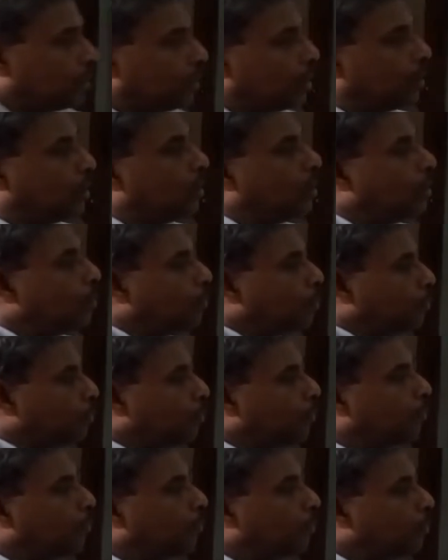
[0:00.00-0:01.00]

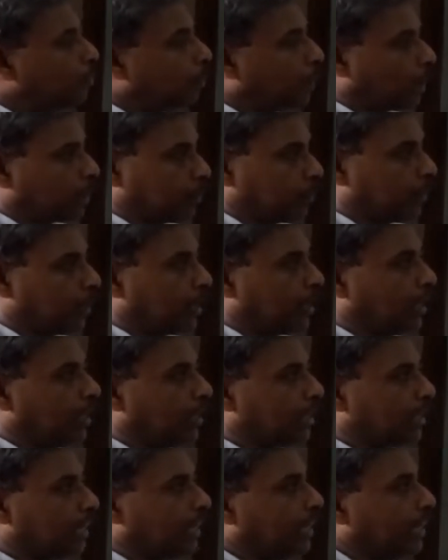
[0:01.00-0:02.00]
permanently.
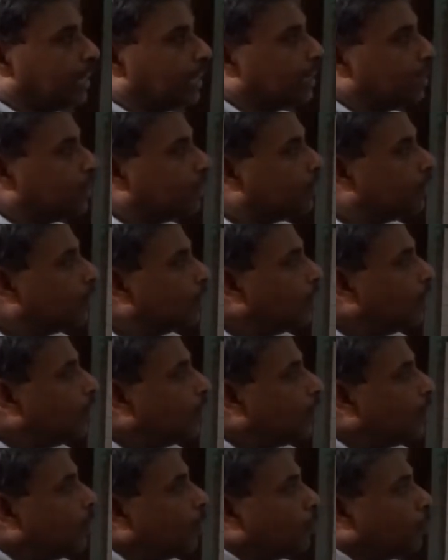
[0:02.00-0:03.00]
But
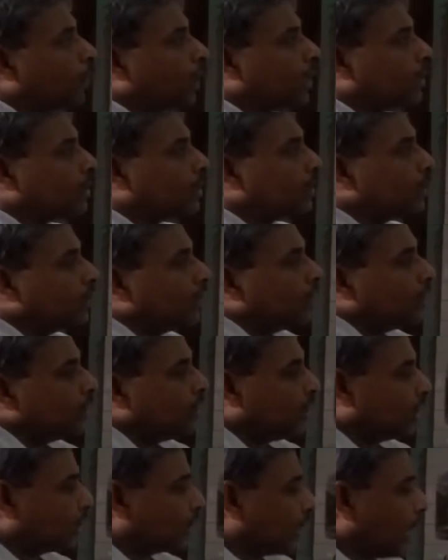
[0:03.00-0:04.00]
the type
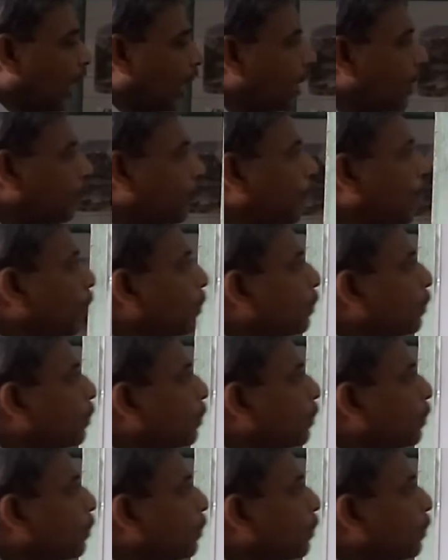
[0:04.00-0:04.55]
of sexual